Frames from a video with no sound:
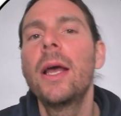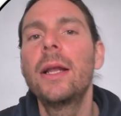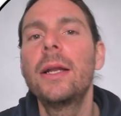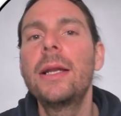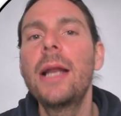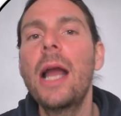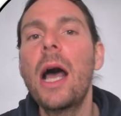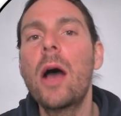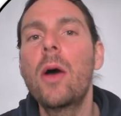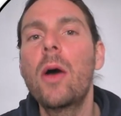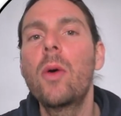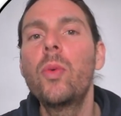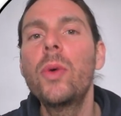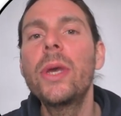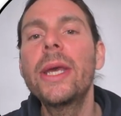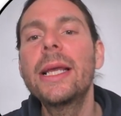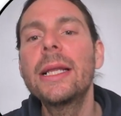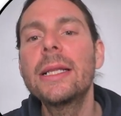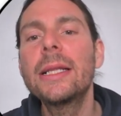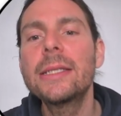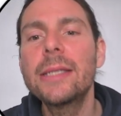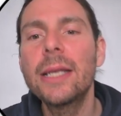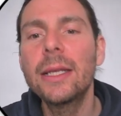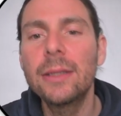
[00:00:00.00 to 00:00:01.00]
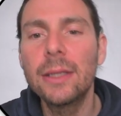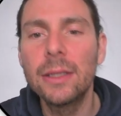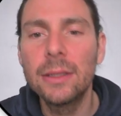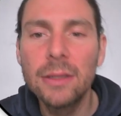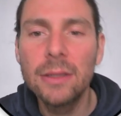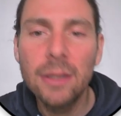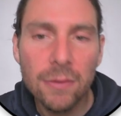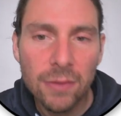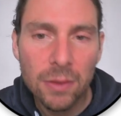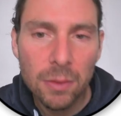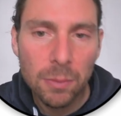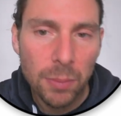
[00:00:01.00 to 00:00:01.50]
Now we can set
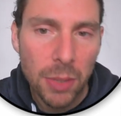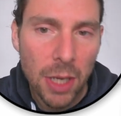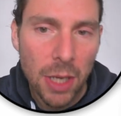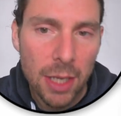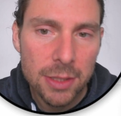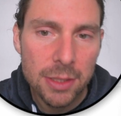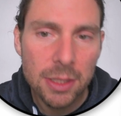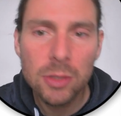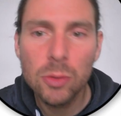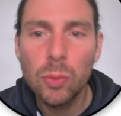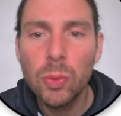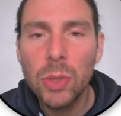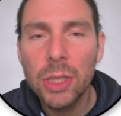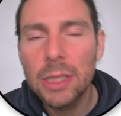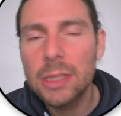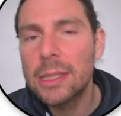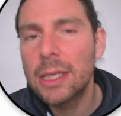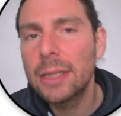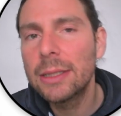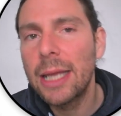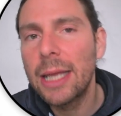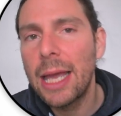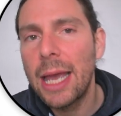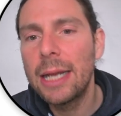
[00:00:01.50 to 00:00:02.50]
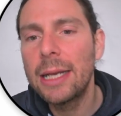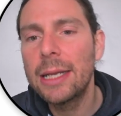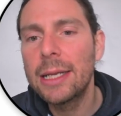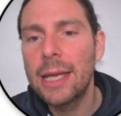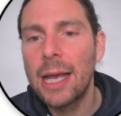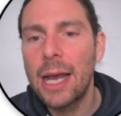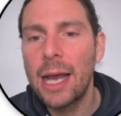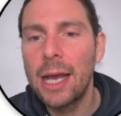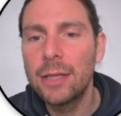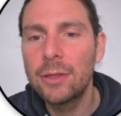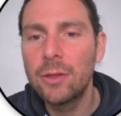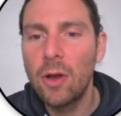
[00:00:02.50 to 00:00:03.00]
different prices. We can set any
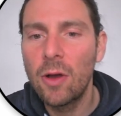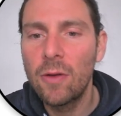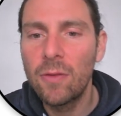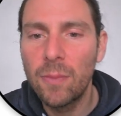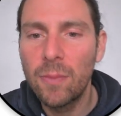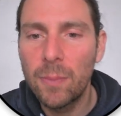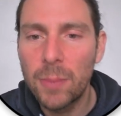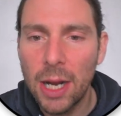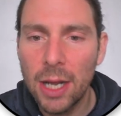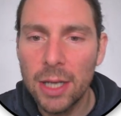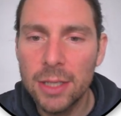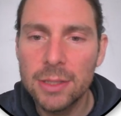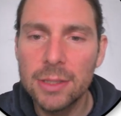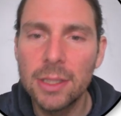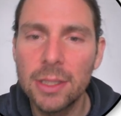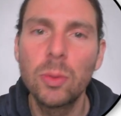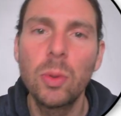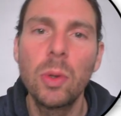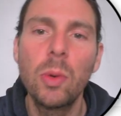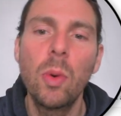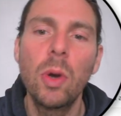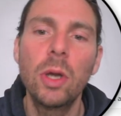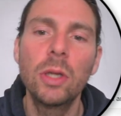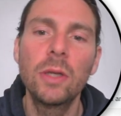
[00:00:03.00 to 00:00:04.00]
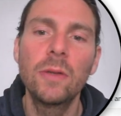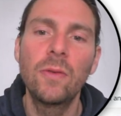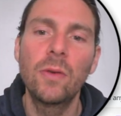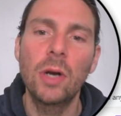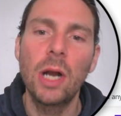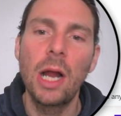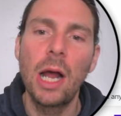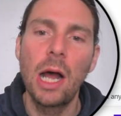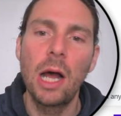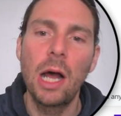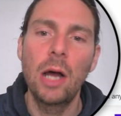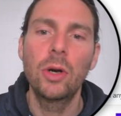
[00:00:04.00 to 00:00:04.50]
kind of price that we want
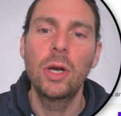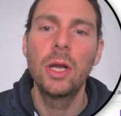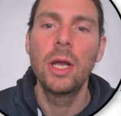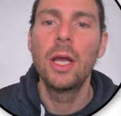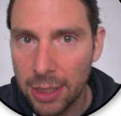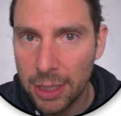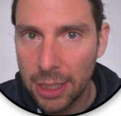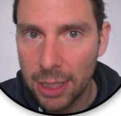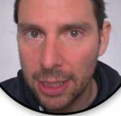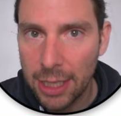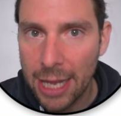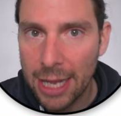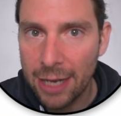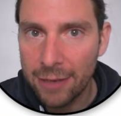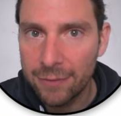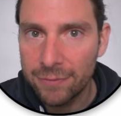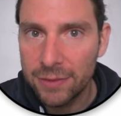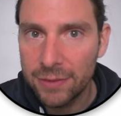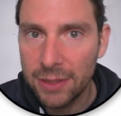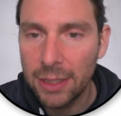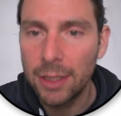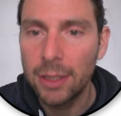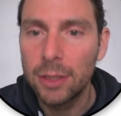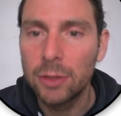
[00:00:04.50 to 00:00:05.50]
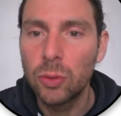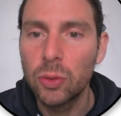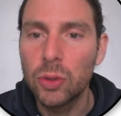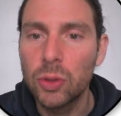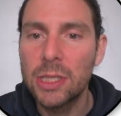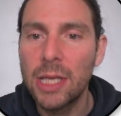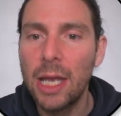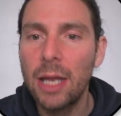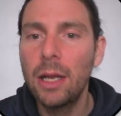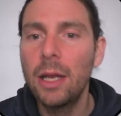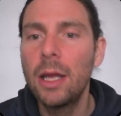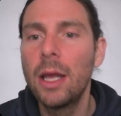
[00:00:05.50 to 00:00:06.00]
for our NFT to
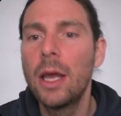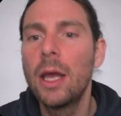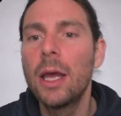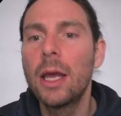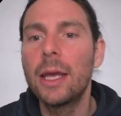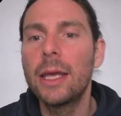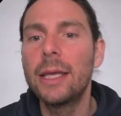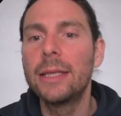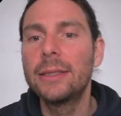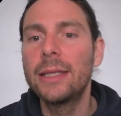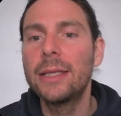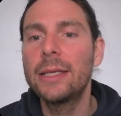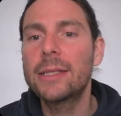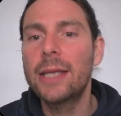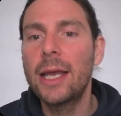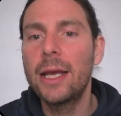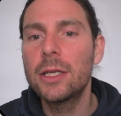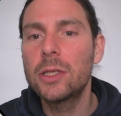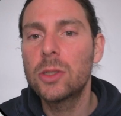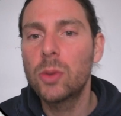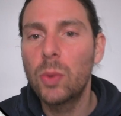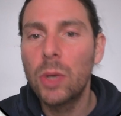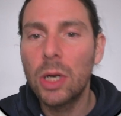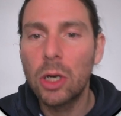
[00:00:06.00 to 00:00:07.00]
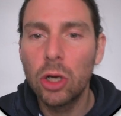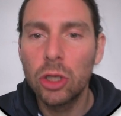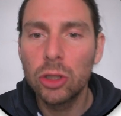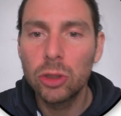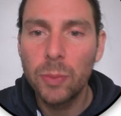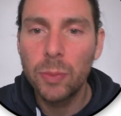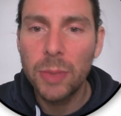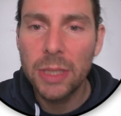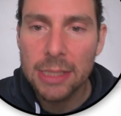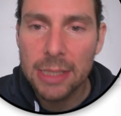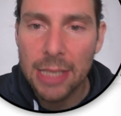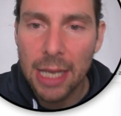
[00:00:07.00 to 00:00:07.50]
sell. In this case, we're going to
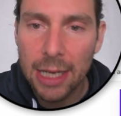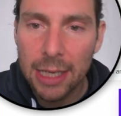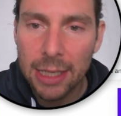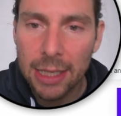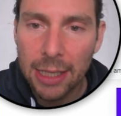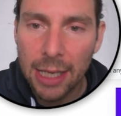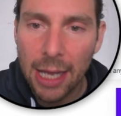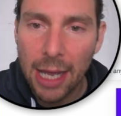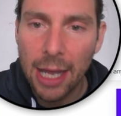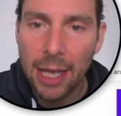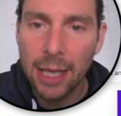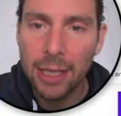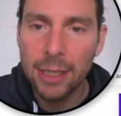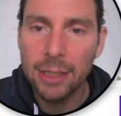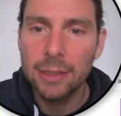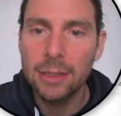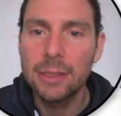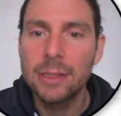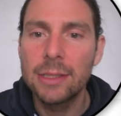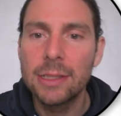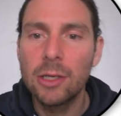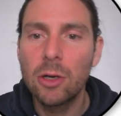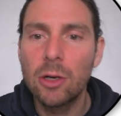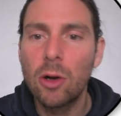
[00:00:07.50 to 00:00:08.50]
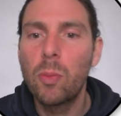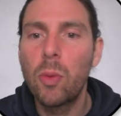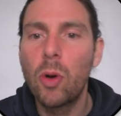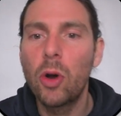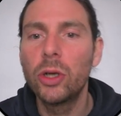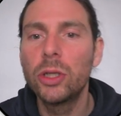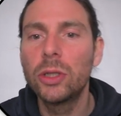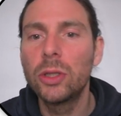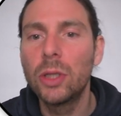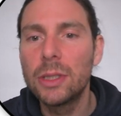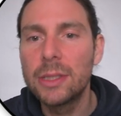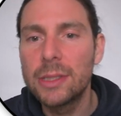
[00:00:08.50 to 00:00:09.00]
be selling a
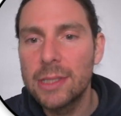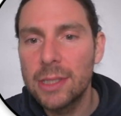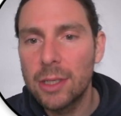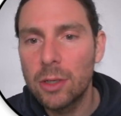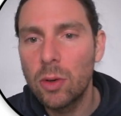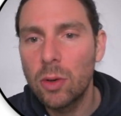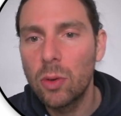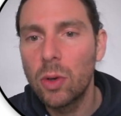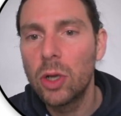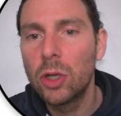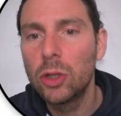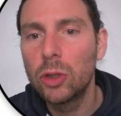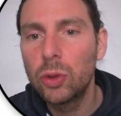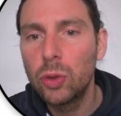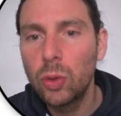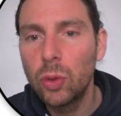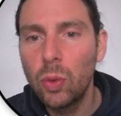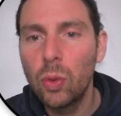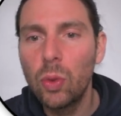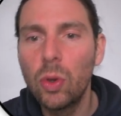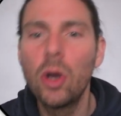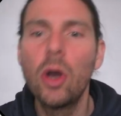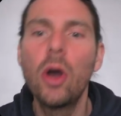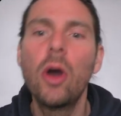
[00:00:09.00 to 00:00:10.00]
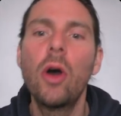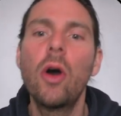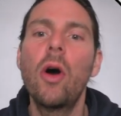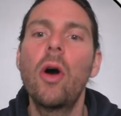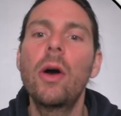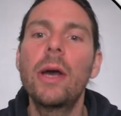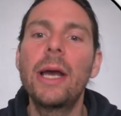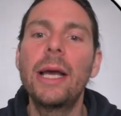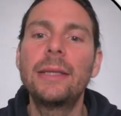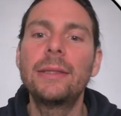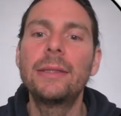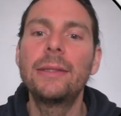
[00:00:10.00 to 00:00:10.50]
0.02
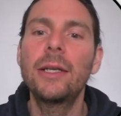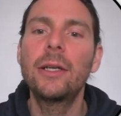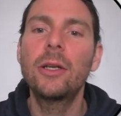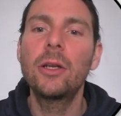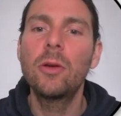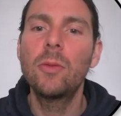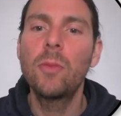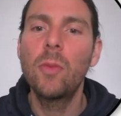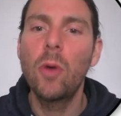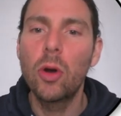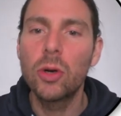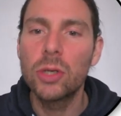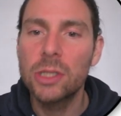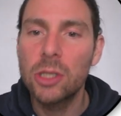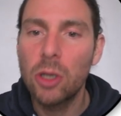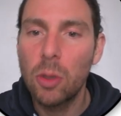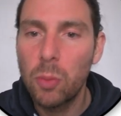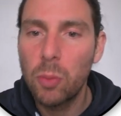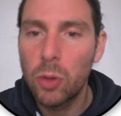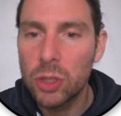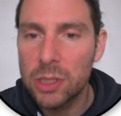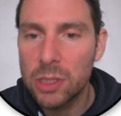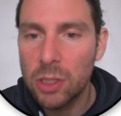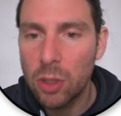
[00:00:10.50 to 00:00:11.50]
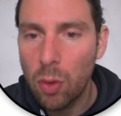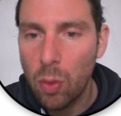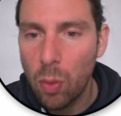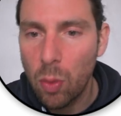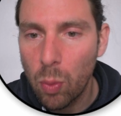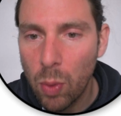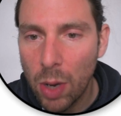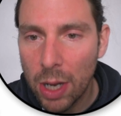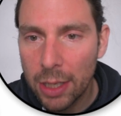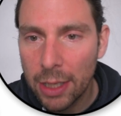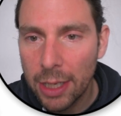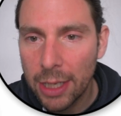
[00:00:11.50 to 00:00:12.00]
Ethereum or
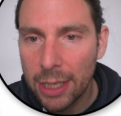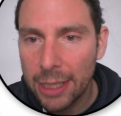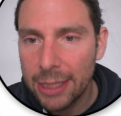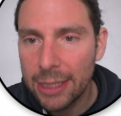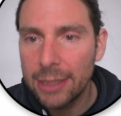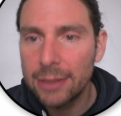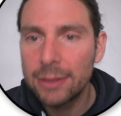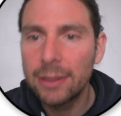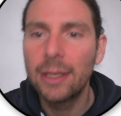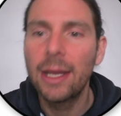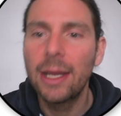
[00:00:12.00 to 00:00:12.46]
0.01 ETH